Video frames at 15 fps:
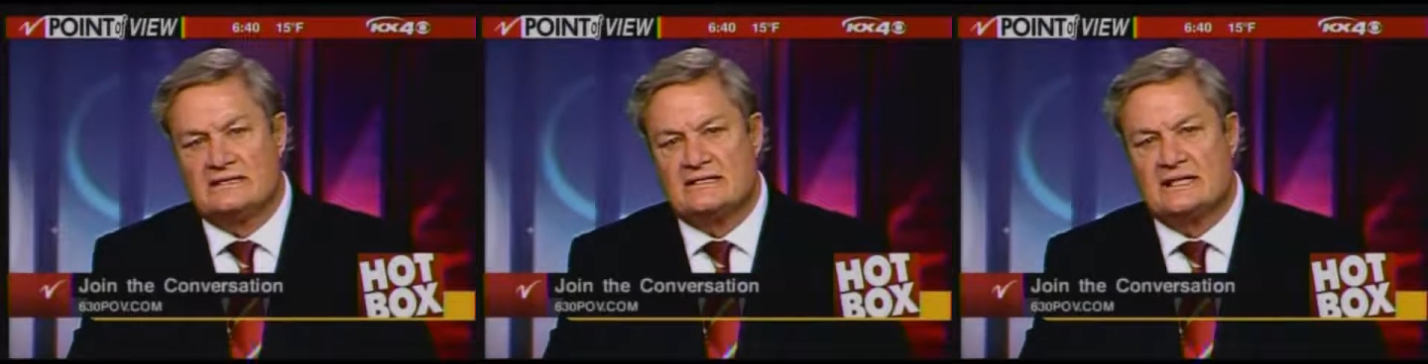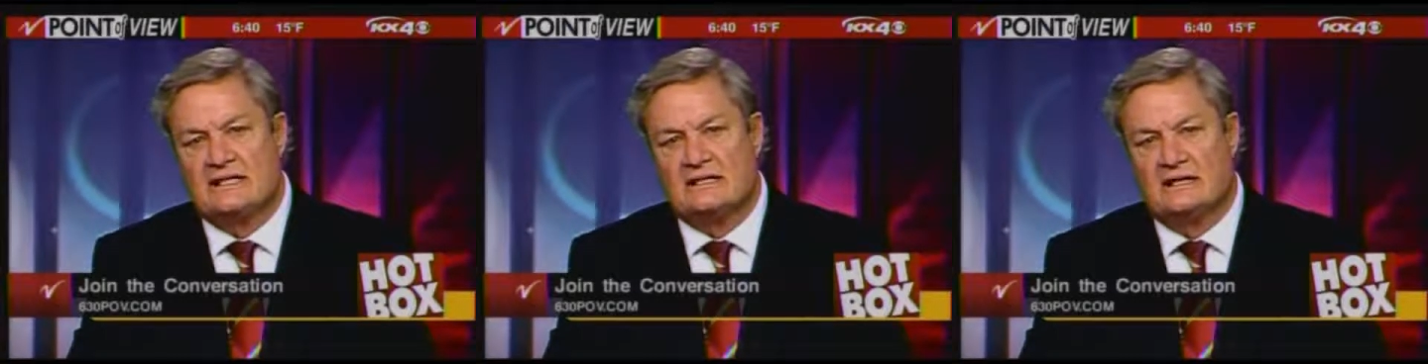the
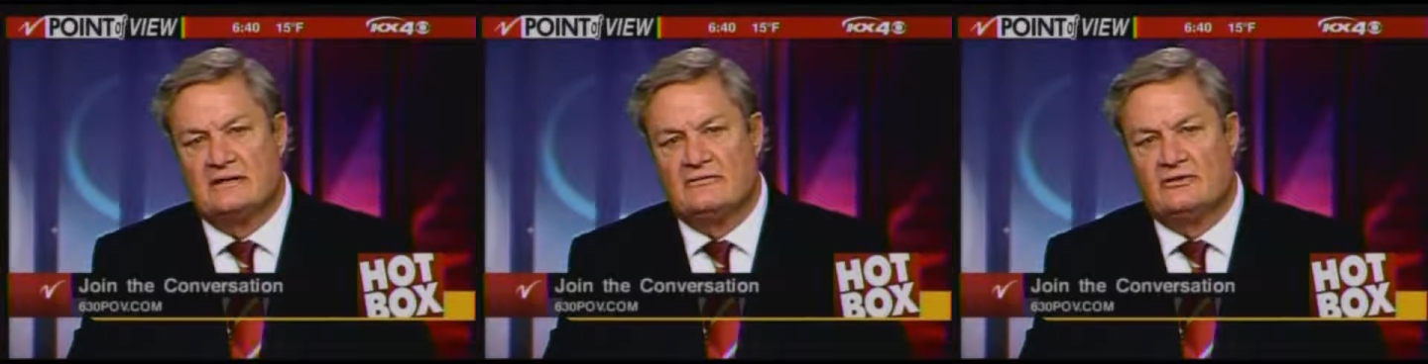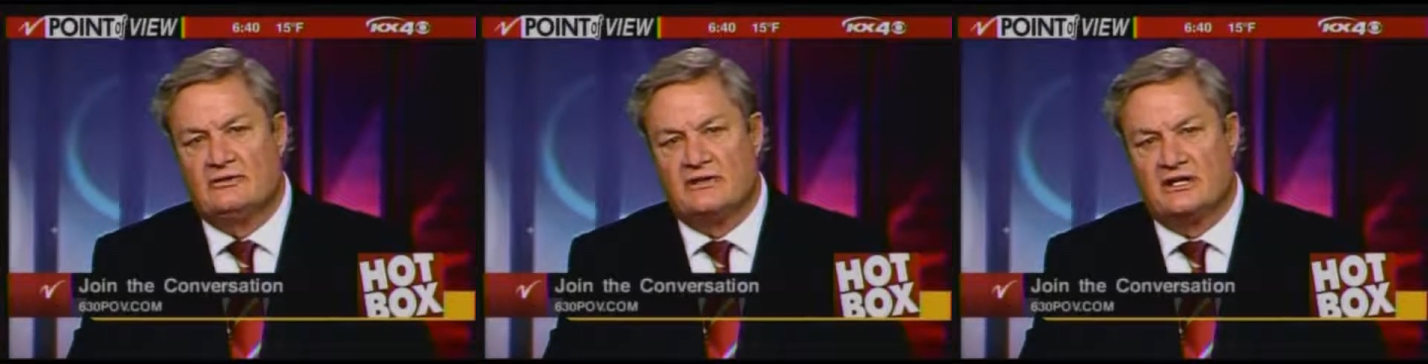state
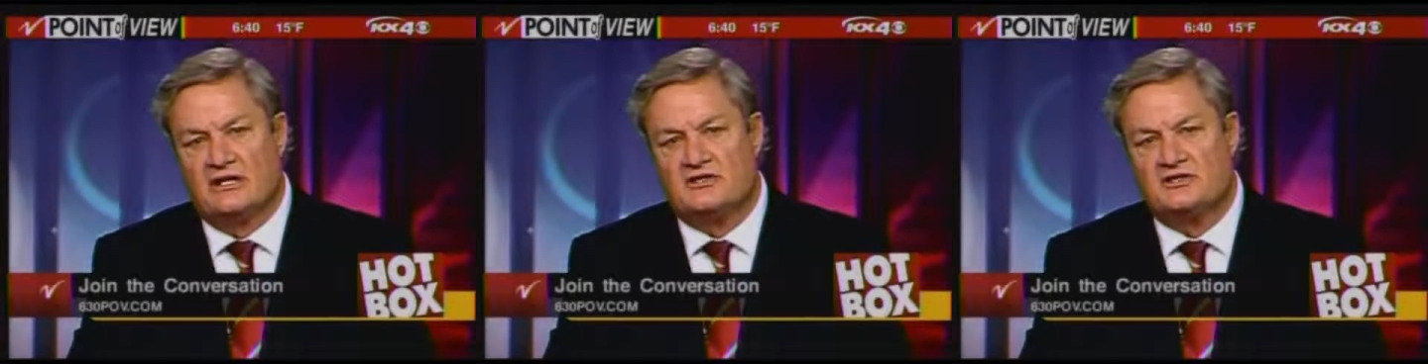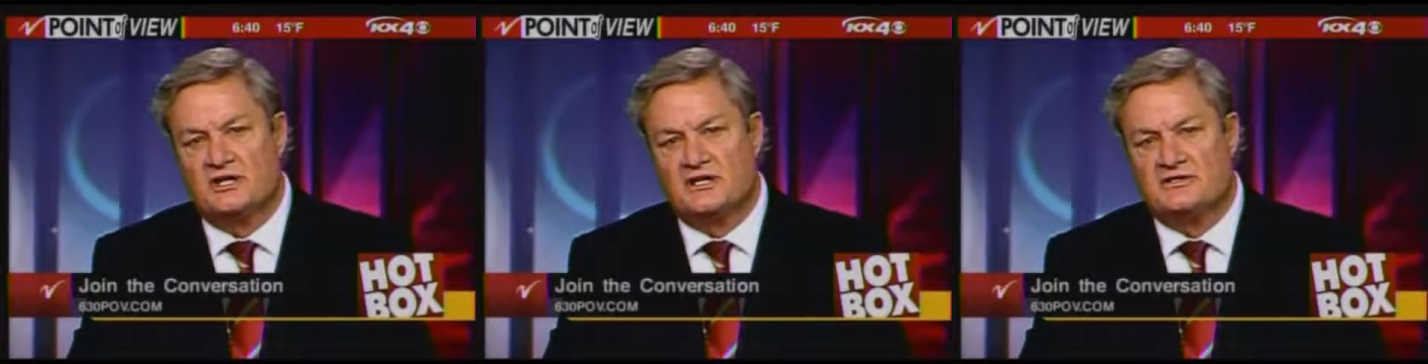level that
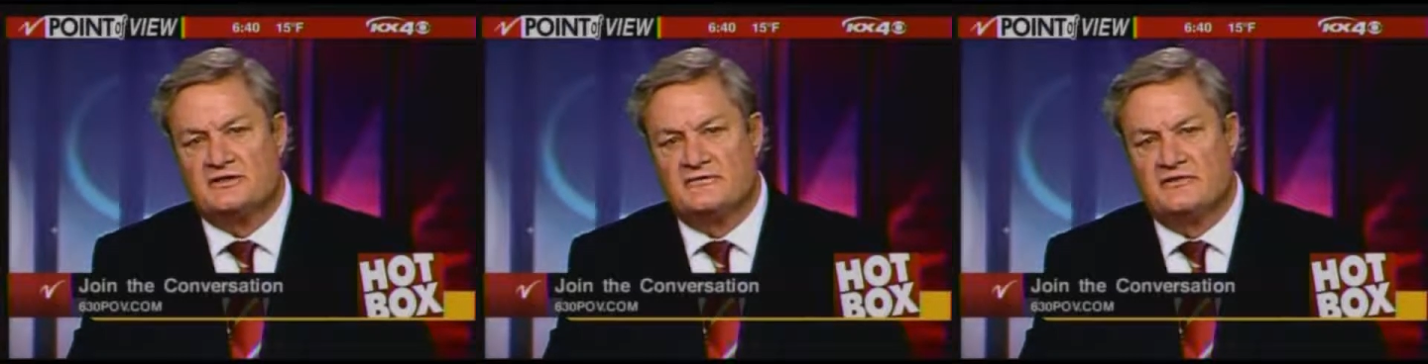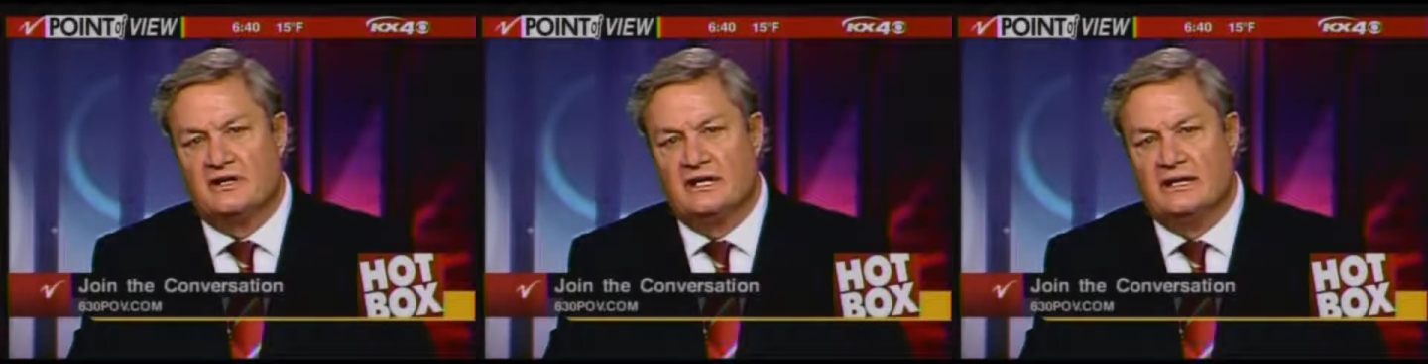it's
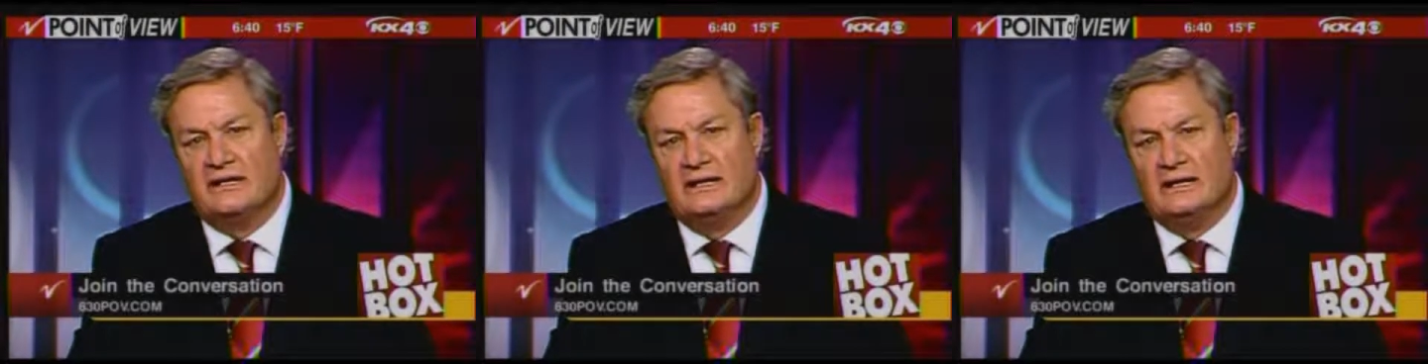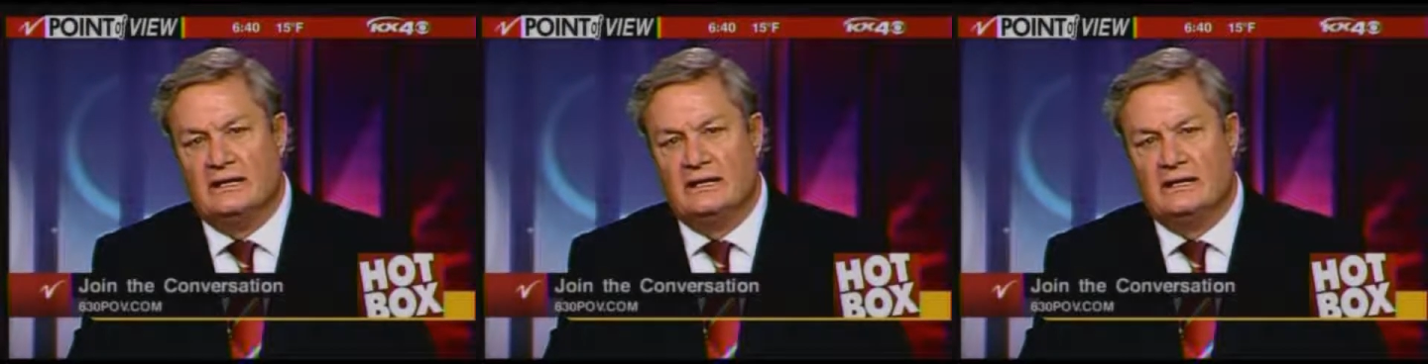justified.